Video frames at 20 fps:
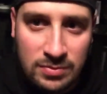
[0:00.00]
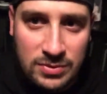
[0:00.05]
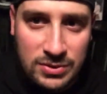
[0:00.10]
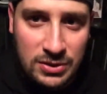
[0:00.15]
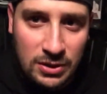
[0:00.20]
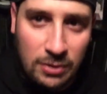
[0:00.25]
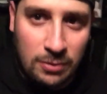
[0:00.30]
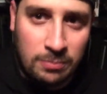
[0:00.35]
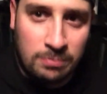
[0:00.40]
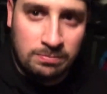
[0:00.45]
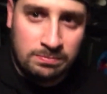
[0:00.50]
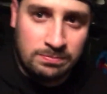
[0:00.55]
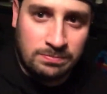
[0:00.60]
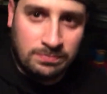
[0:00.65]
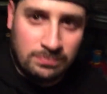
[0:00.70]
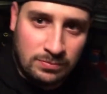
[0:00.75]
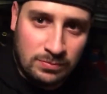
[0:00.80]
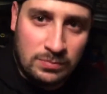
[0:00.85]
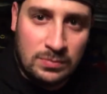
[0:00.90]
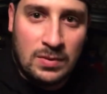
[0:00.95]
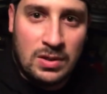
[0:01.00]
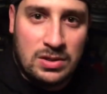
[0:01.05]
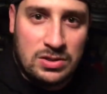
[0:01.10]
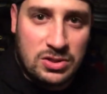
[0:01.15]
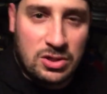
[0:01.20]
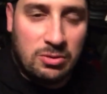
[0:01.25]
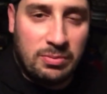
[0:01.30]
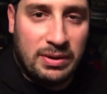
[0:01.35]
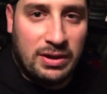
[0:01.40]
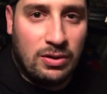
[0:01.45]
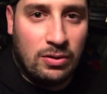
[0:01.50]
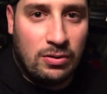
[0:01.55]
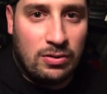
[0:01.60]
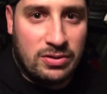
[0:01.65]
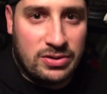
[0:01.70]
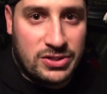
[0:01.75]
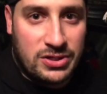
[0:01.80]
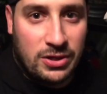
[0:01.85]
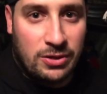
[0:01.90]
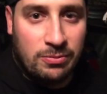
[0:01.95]
So it's going to be cool.
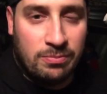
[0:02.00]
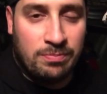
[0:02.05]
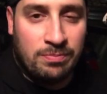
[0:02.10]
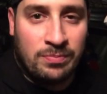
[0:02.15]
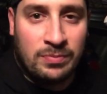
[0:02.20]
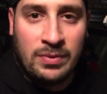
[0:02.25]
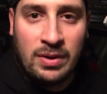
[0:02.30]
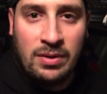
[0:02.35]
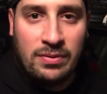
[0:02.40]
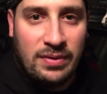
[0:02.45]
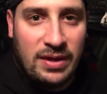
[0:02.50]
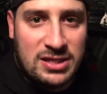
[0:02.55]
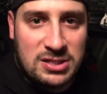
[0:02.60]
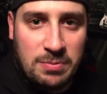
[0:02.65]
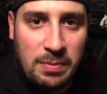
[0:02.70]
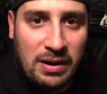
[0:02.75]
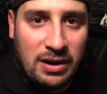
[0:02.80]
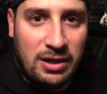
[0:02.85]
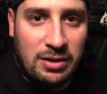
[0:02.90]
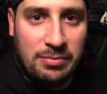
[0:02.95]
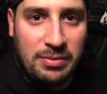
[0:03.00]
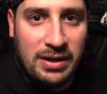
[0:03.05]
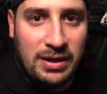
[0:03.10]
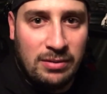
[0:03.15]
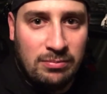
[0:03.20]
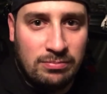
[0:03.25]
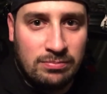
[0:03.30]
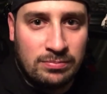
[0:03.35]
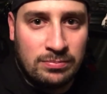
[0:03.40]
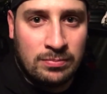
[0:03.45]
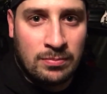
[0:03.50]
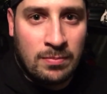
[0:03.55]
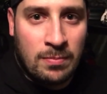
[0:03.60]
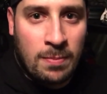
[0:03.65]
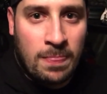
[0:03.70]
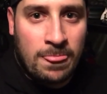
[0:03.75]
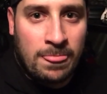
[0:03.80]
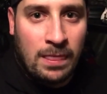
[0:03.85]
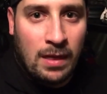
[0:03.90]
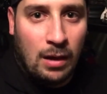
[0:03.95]
So that's about it, man.
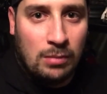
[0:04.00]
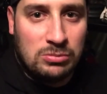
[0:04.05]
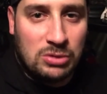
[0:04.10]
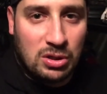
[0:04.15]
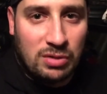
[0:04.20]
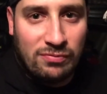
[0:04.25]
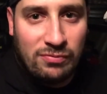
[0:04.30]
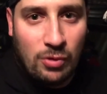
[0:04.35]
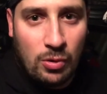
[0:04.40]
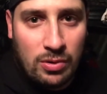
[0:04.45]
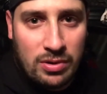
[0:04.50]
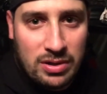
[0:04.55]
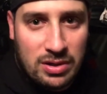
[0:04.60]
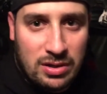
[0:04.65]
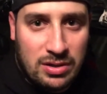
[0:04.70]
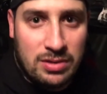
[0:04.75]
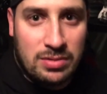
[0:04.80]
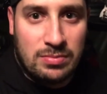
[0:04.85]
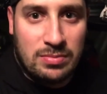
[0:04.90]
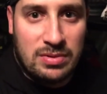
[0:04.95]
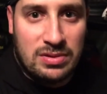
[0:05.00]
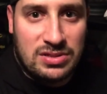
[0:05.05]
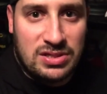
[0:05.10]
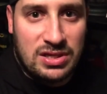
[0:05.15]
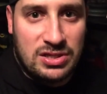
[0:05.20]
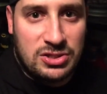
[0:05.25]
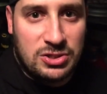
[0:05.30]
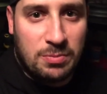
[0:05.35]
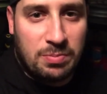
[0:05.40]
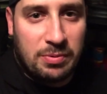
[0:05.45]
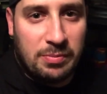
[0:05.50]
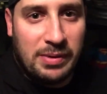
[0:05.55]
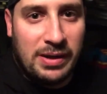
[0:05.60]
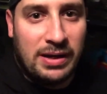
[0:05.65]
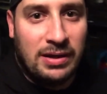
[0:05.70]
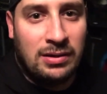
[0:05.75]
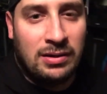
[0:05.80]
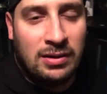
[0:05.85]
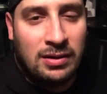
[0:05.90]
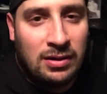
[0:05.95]
I'm looking forward to see
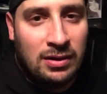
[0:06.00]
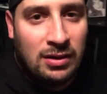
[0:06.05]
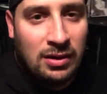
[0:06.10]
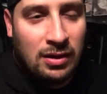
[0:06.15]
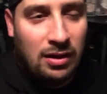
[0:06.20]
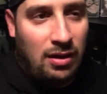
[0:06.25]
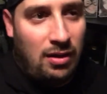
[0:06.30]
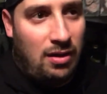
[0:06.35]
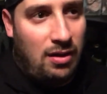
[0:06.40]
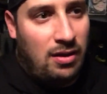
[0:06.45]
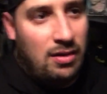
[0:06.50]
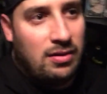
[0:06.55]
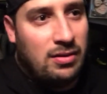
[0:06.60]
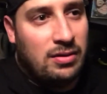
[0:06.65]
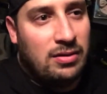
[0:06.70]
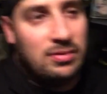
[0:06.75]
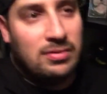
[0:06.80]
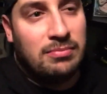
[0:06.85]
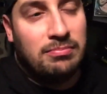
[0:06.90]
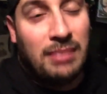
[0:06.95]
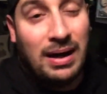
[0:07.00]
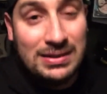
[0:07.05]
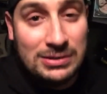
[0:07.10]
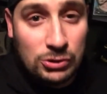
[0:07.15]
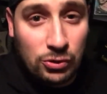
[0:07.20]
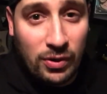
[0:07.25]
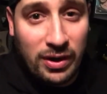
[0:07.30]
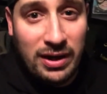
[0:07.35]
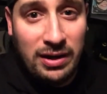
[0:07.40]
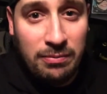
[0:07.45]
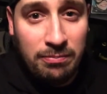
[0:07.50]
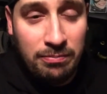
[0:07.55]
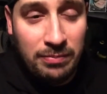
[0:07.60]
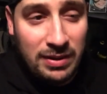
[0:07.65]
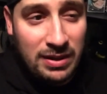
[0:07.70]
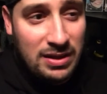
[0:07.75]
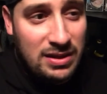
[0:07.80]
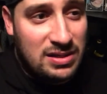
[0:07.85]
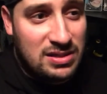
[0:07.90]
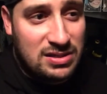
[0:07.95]
Superman. My dream
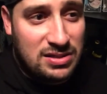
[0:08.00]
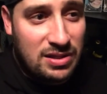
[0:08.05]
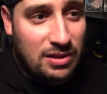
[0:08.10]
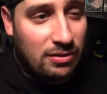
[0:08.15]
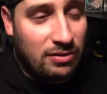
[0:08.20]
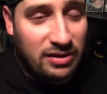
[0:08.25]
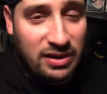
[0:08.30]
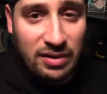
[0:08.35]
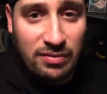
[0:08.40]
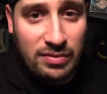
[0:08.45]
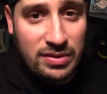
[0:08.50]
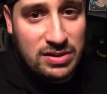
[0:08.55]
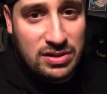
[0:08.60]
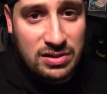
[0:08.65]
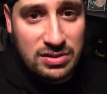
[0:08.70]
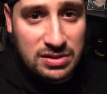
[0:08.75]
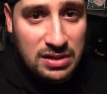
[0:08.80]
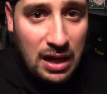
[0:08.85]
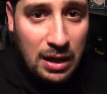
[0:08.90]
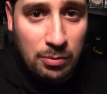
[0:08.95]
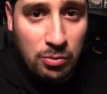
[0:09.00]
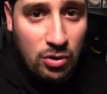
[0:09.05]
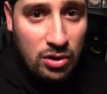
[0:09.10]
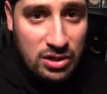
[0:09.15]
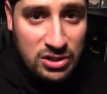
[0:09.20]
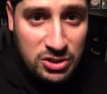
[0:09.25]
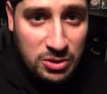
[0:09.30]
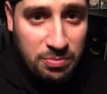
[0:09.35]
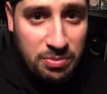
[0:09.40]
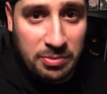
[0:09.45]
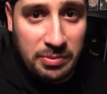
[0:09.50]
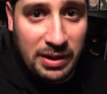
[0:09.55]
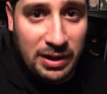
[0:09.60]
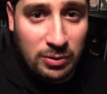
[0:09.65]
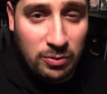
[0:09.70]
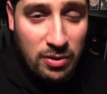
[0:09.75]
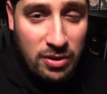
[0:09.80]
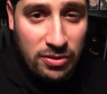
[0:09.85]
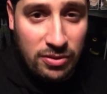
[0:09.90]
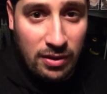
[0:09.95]
is they'll give us a cyborg Superman
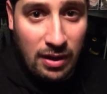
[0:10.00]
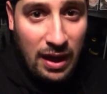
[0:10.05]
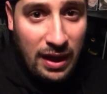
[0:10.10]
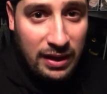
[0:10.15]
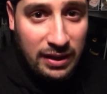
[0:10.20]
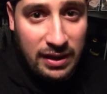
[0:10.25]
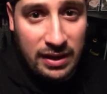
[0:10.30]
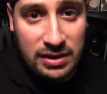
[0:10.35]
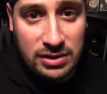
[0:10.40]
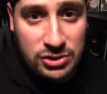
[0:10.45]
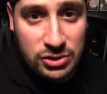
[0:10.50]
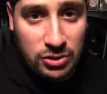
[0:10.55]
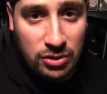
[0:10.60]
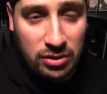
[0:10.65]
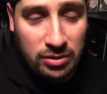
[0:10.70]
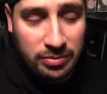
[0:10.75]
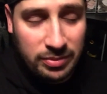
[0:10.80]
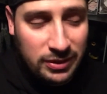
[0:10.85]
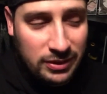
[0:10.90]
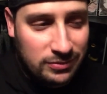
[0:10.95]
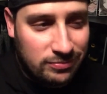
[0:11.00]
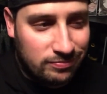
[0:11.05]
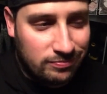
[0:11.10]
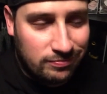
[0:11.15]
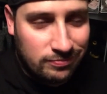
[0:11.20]
with Hank Henshaw, but